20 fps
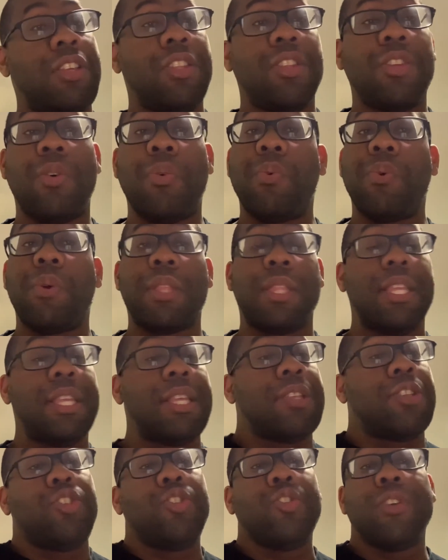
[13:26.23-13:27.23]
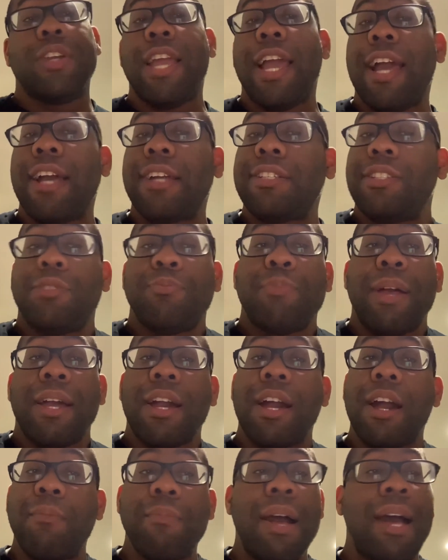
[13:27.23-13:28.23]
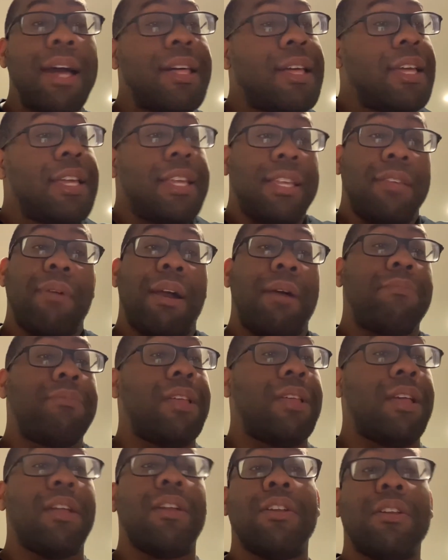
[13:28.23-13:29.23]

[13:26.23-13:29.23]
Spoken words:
know, the true characters might come out. You might be like,